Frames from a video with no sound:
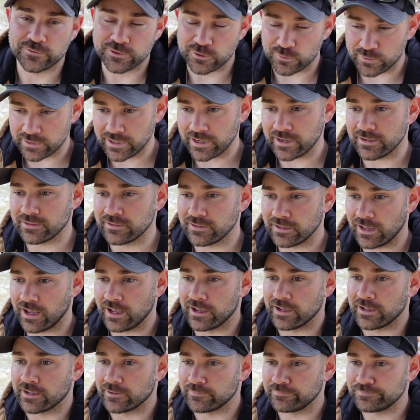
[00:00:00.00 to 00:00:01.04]
So we got
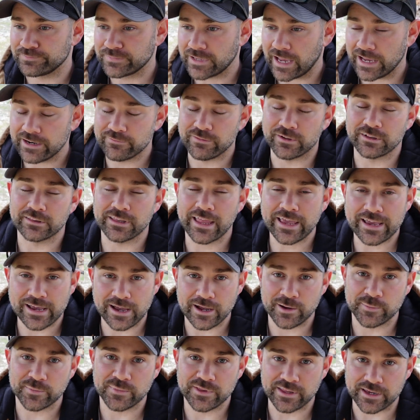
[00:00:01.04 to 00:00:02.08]
kind of a leg
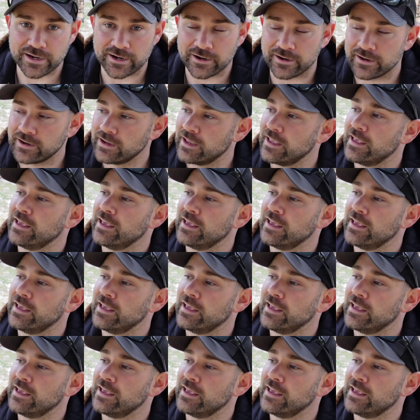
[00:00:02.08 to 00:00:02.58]
up there.